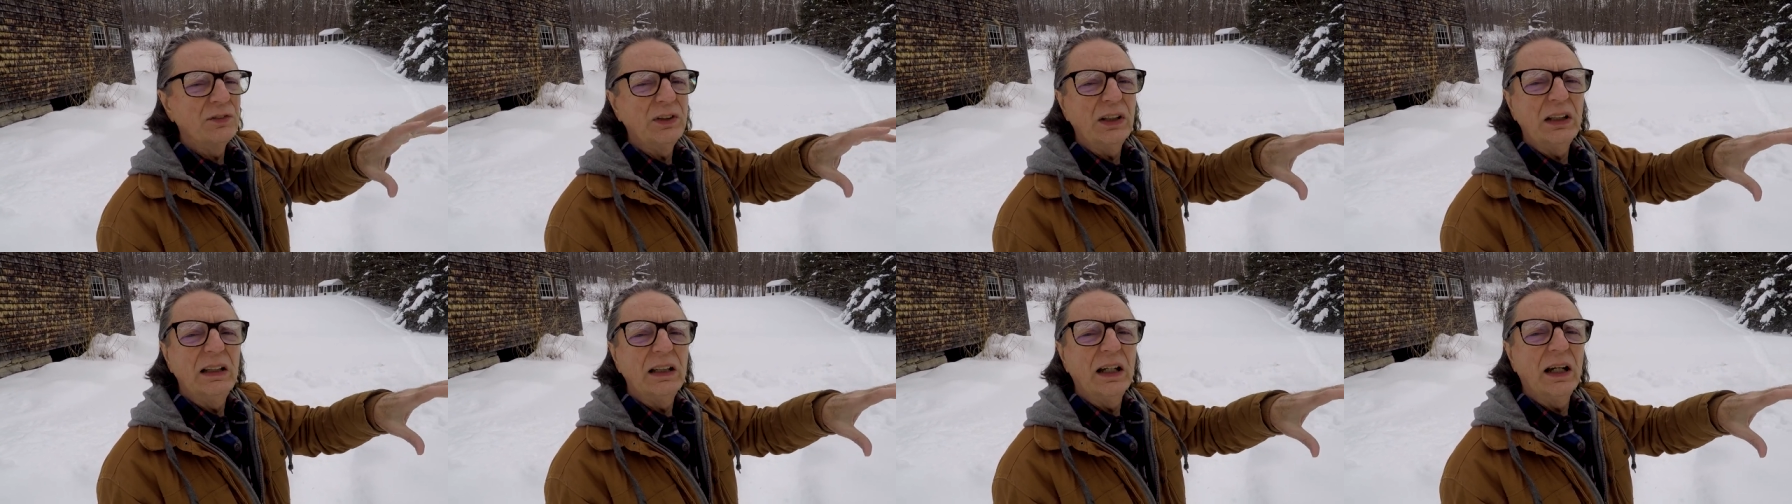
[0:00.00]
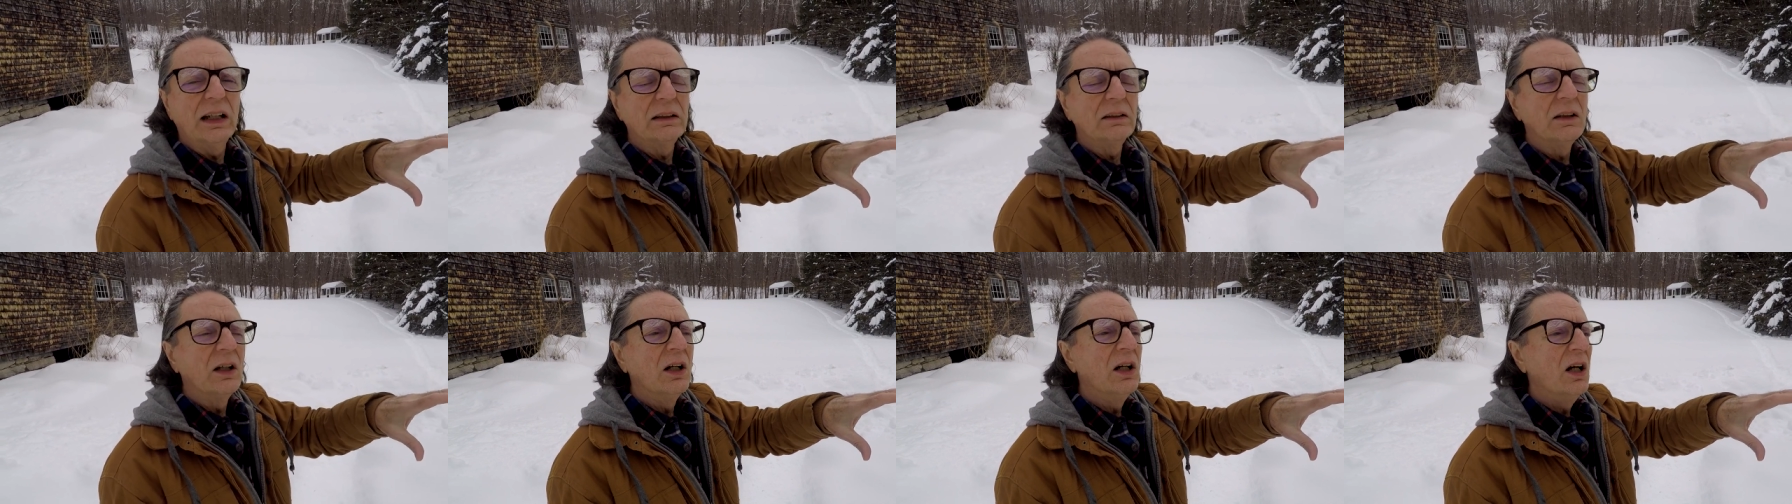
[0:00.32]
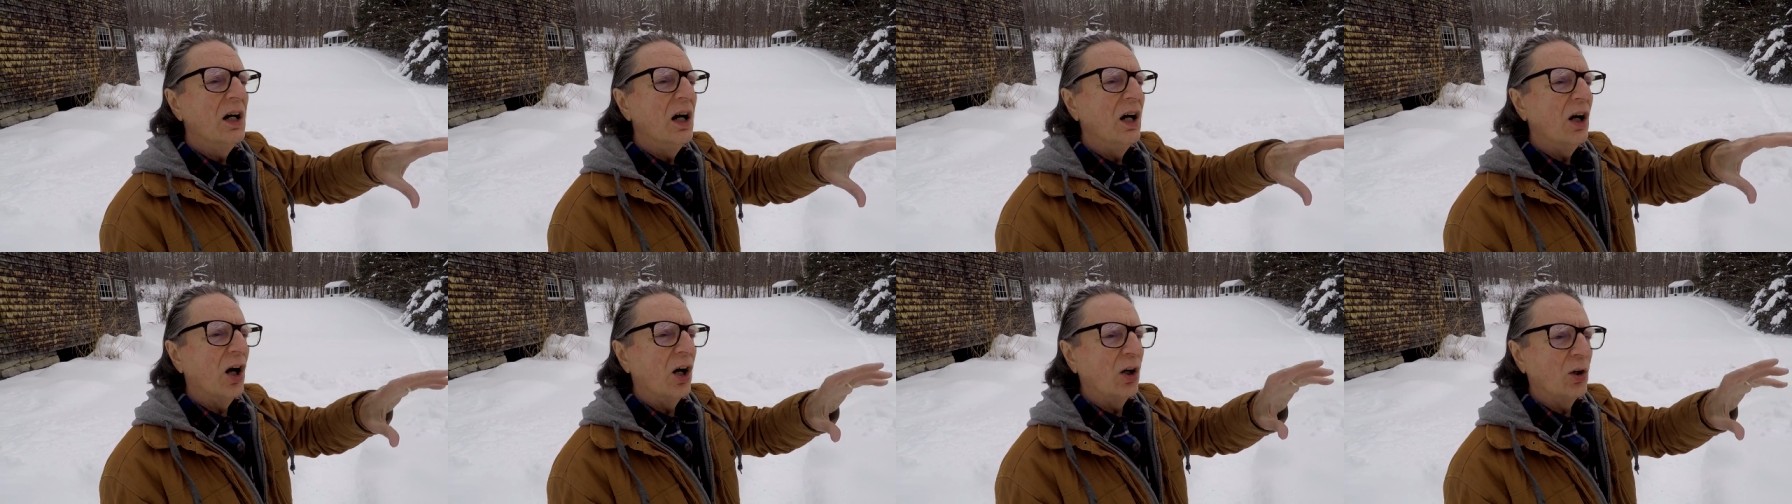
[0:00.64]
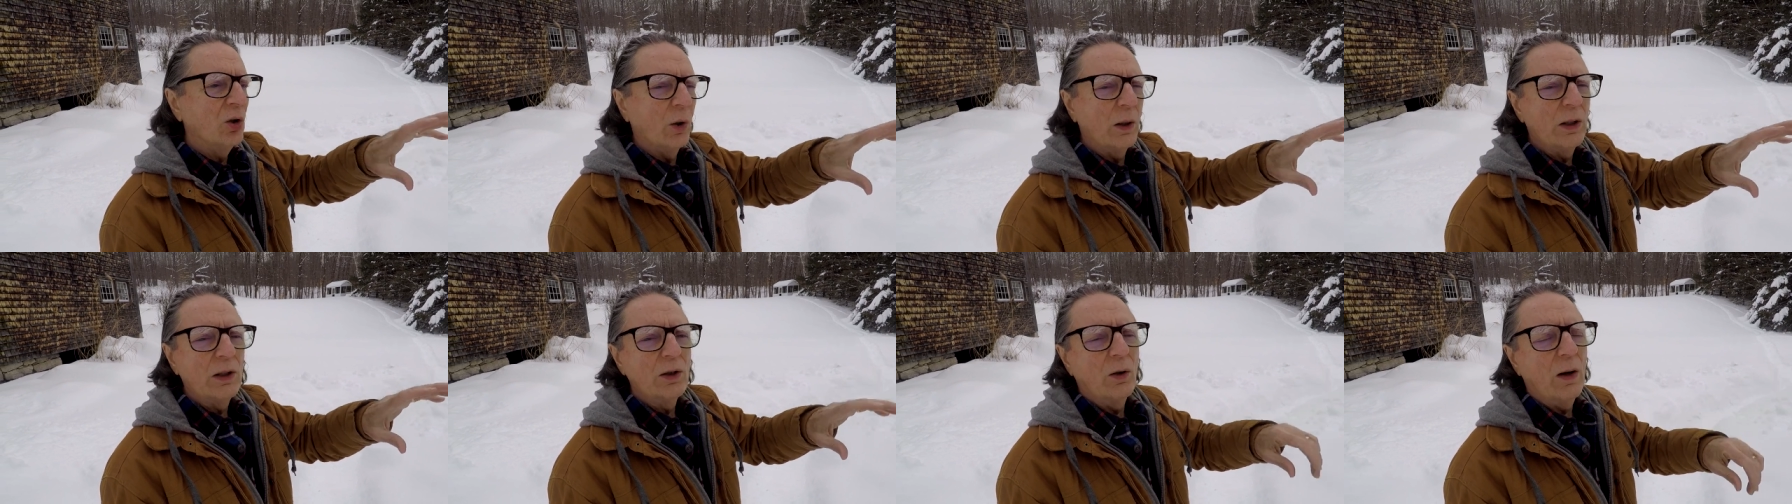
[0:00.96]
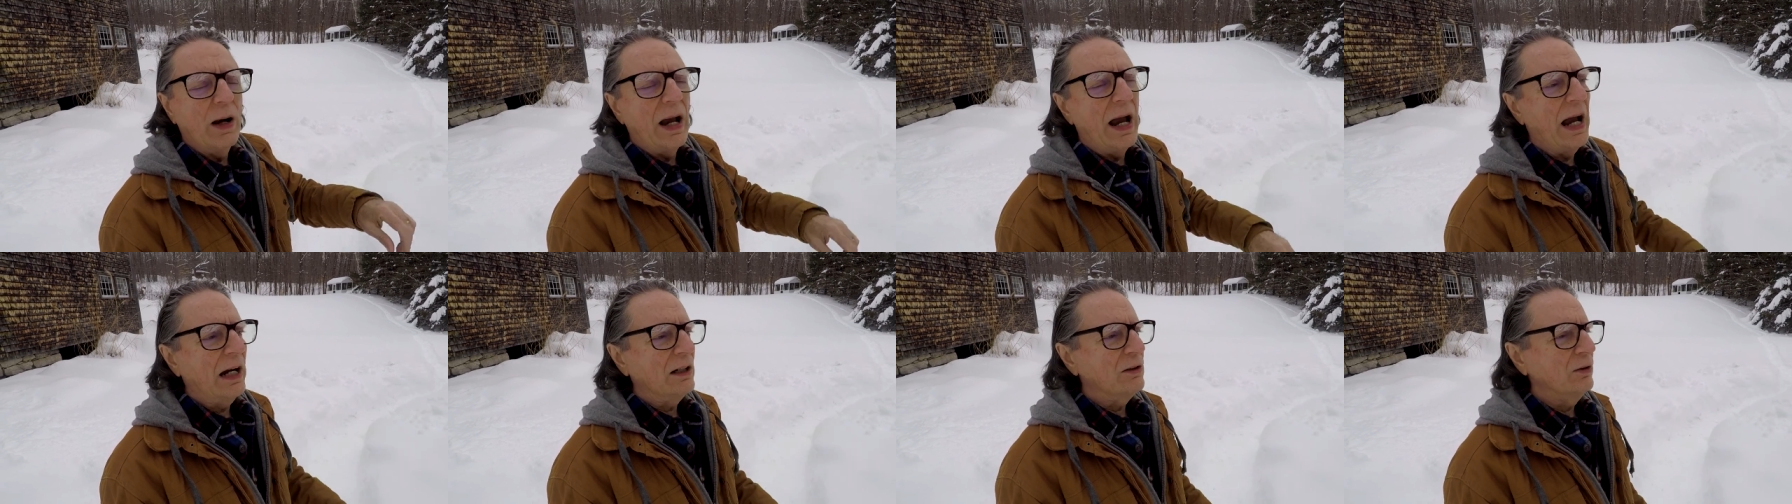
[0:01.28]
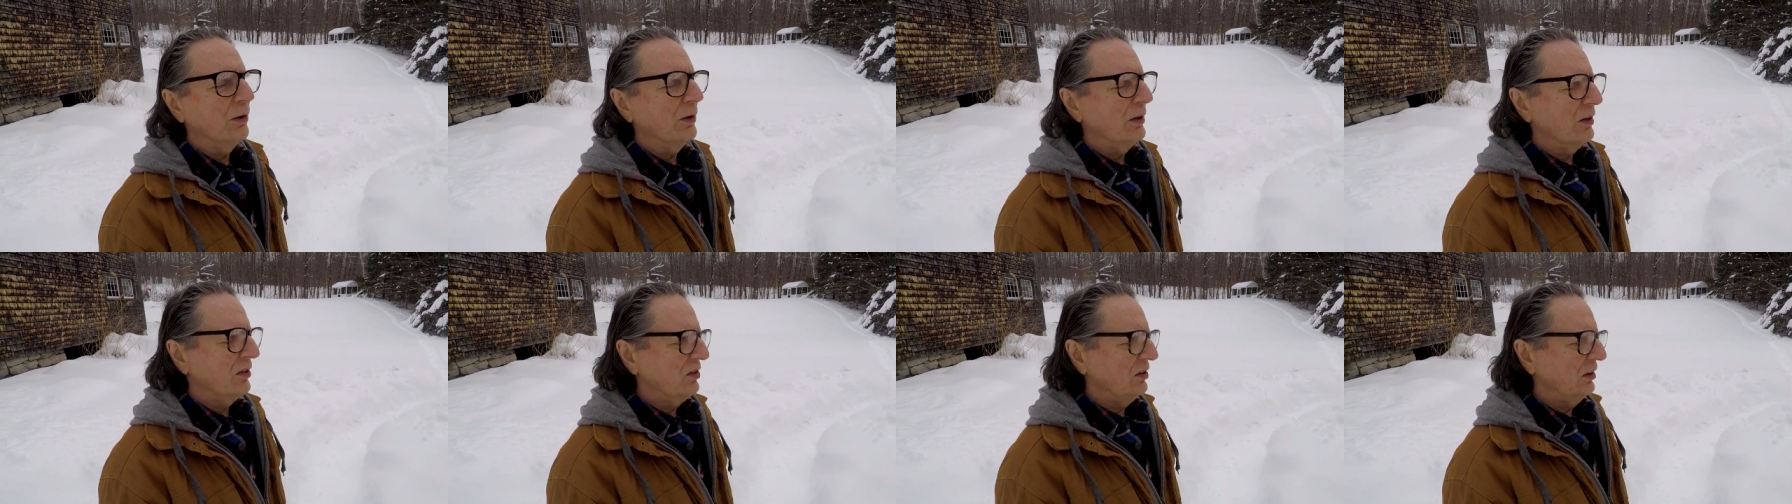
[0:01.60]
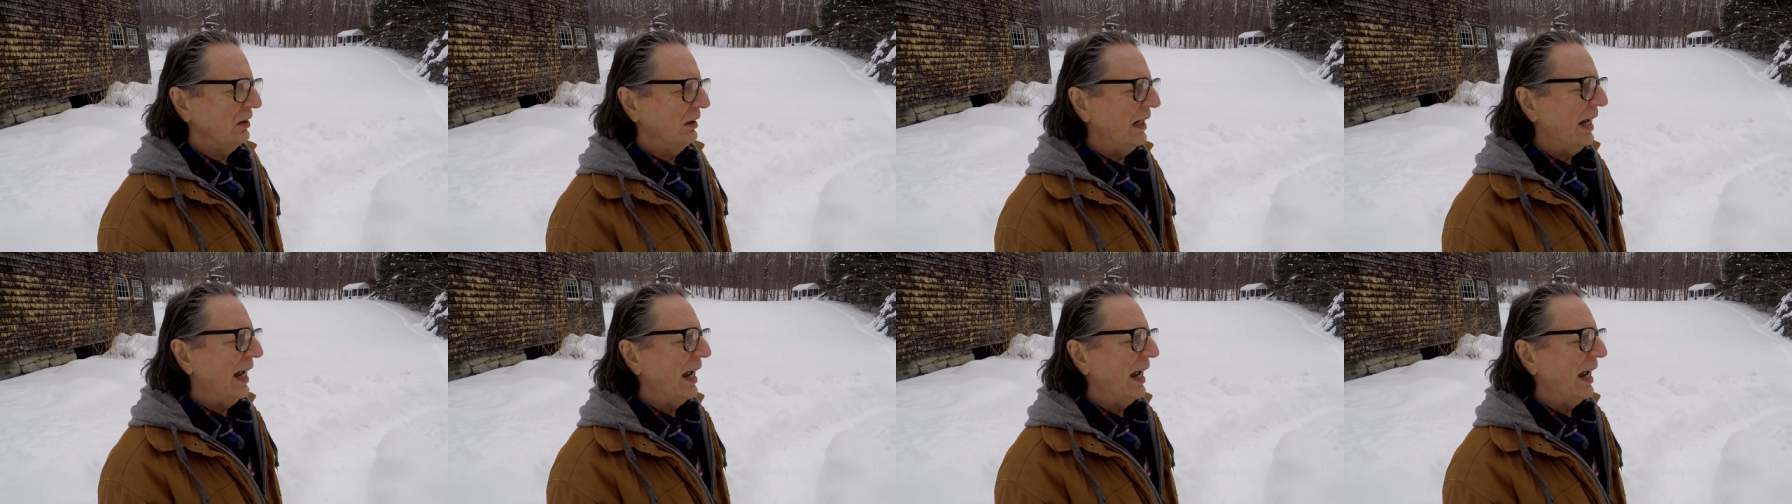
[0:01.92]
to get a greater accuracy.